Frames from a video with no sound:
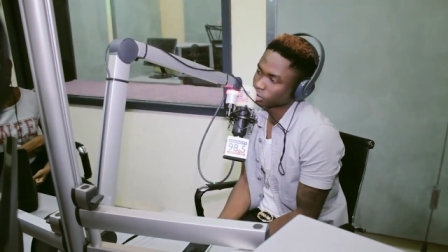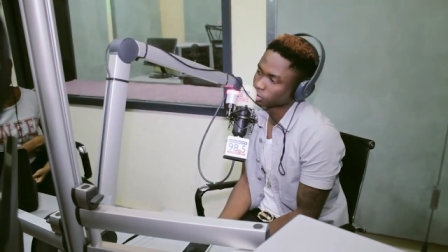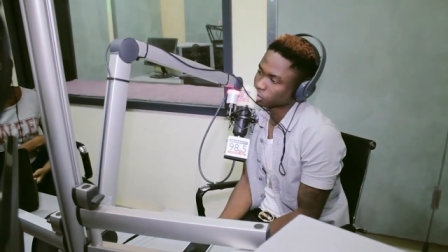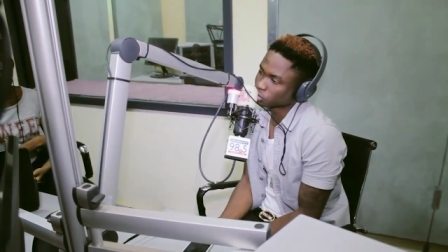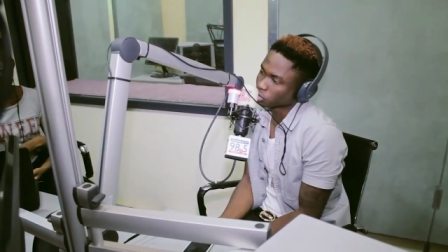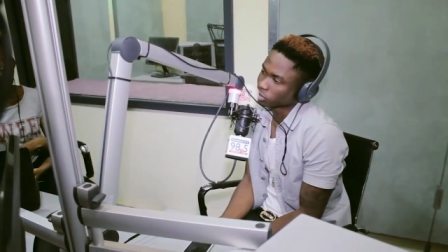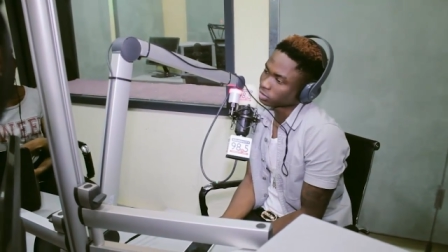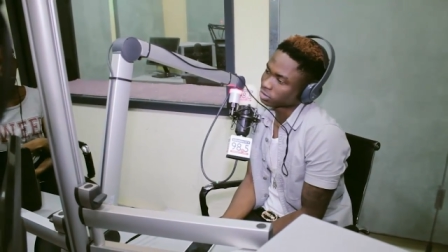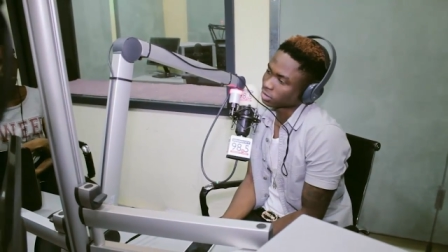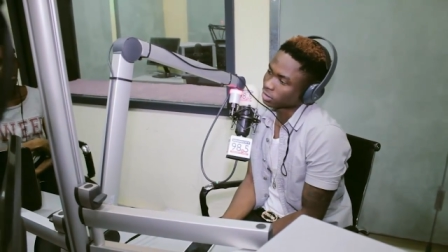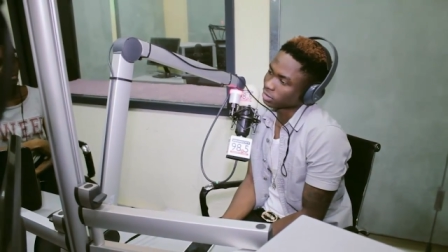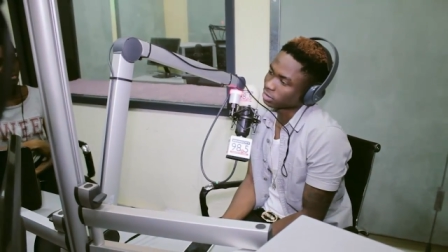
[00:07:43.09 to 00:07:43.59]

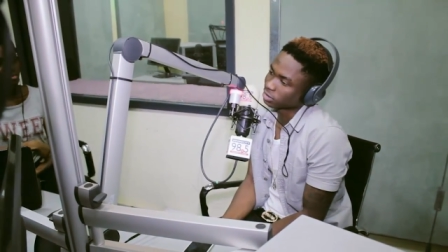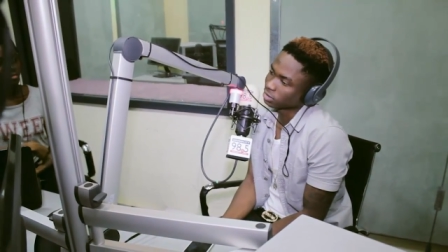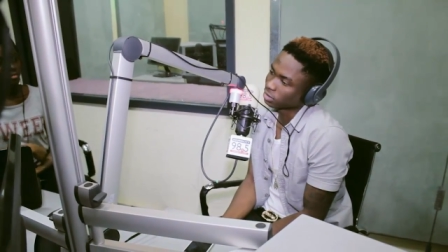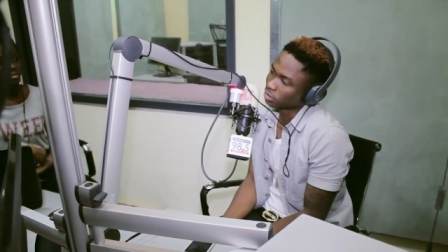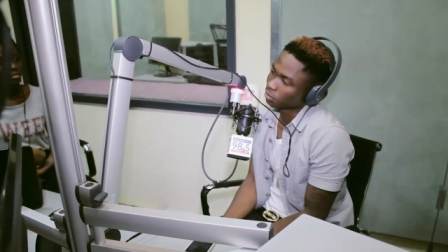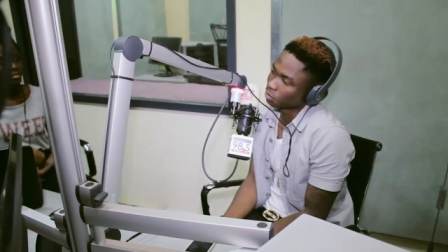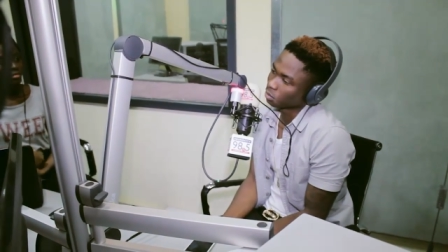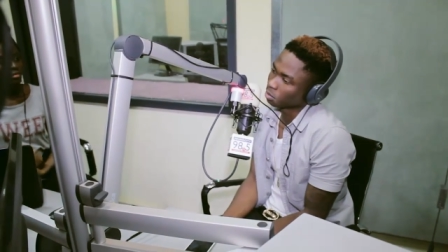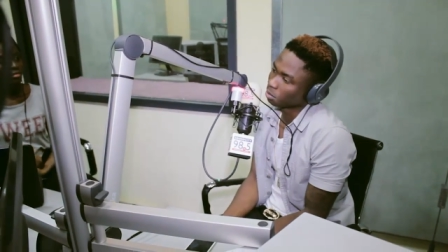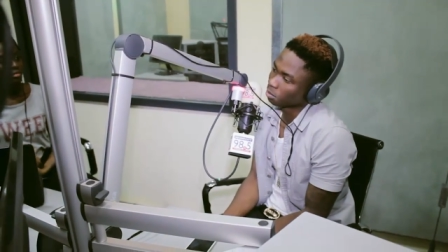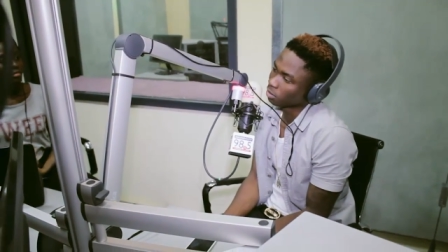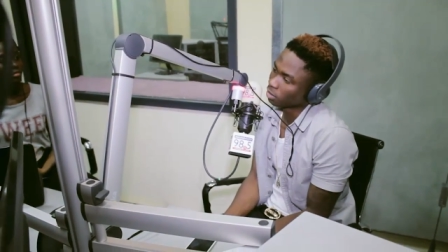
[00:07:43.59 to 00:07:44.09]
joint
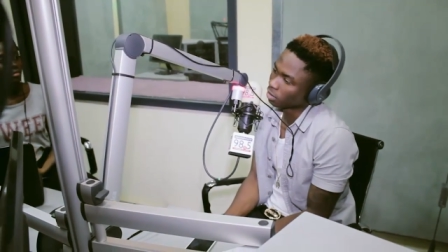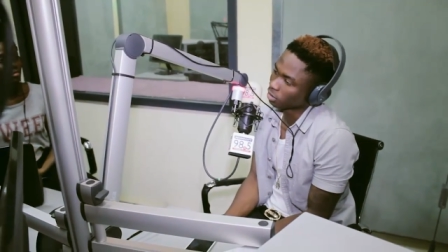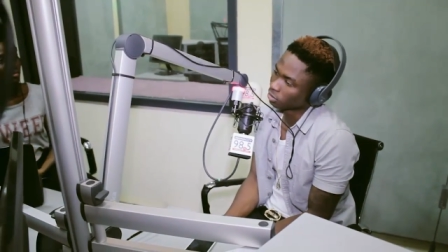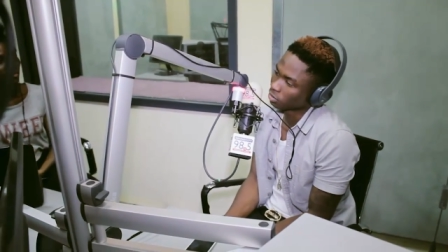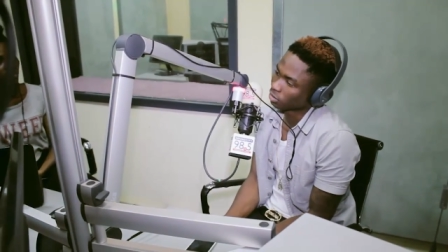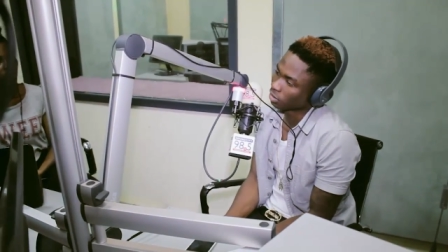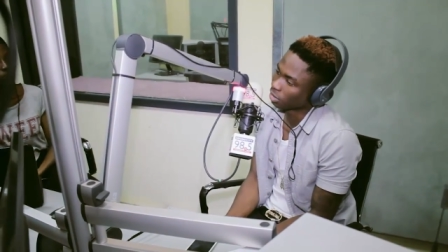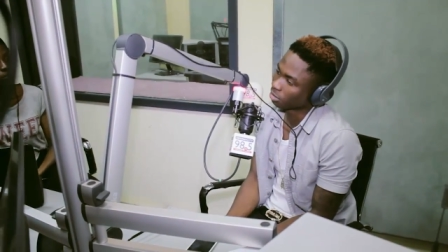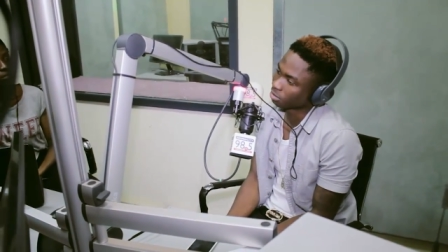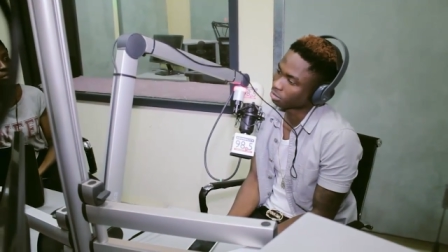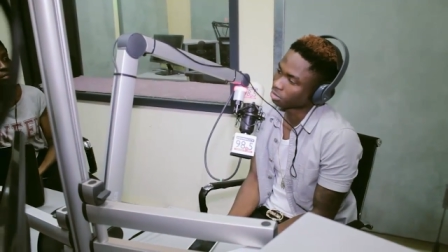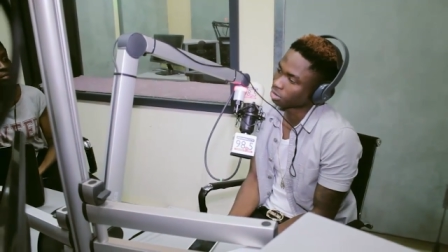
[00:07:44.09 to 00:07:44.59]
idea with me and
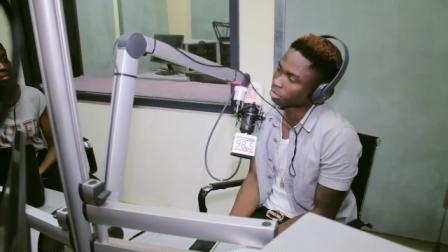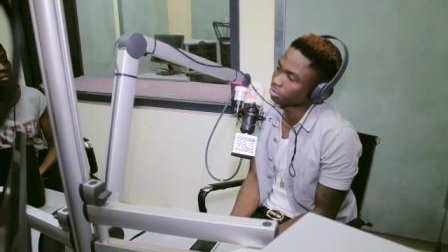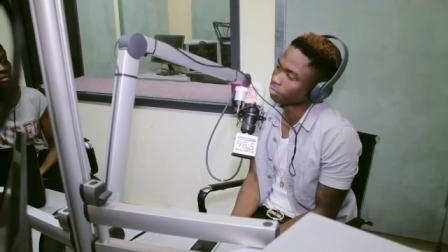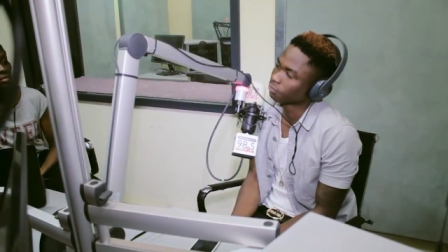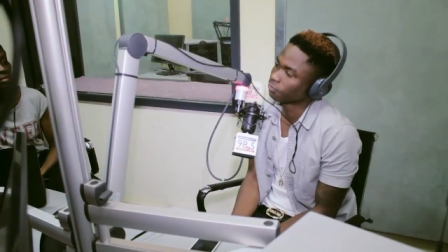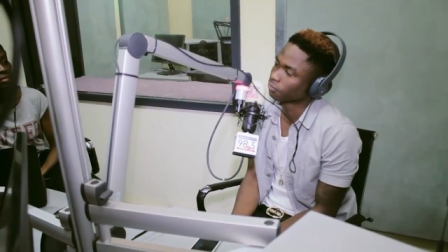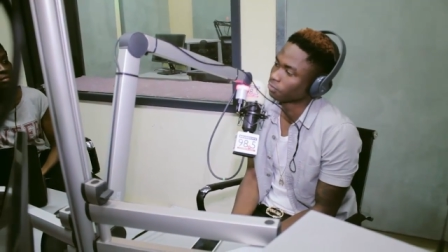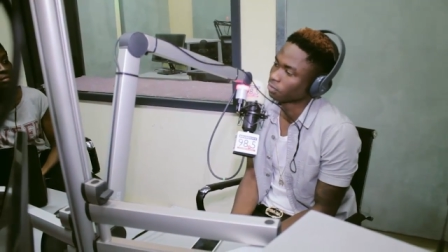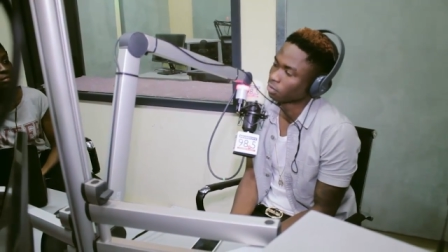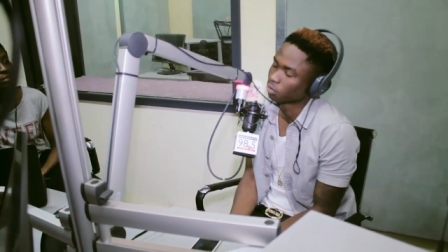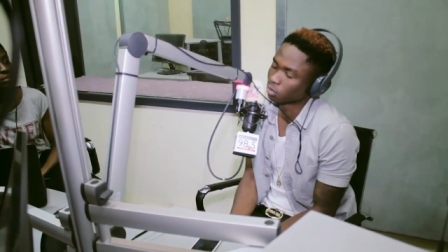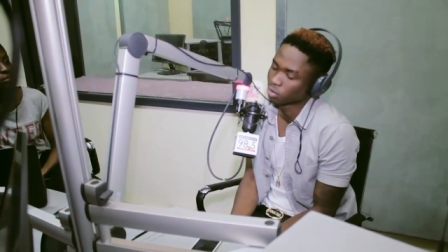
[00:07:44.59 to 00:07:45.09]
Olamide
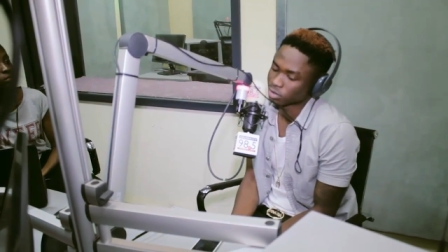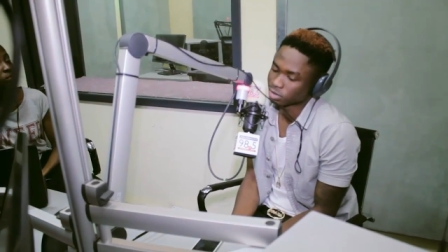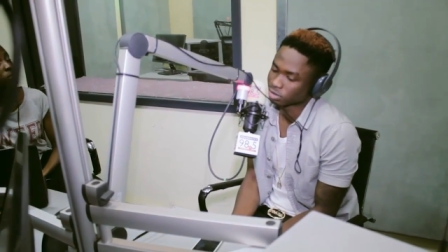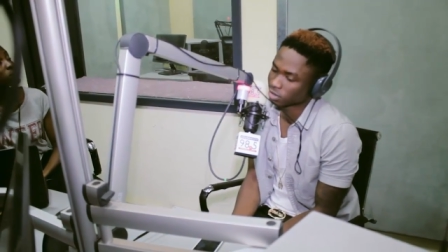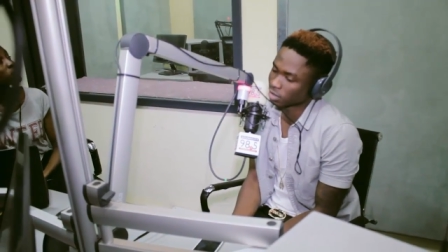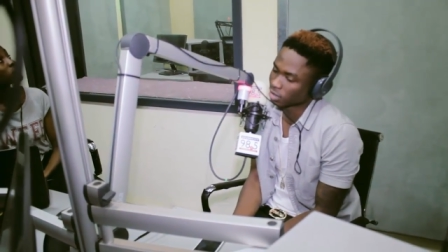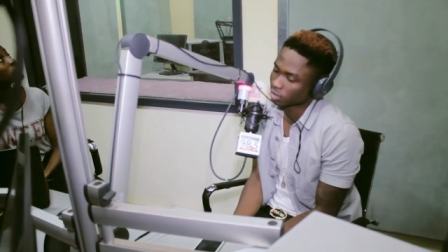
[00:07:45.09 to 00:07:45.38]
before. Okay. It was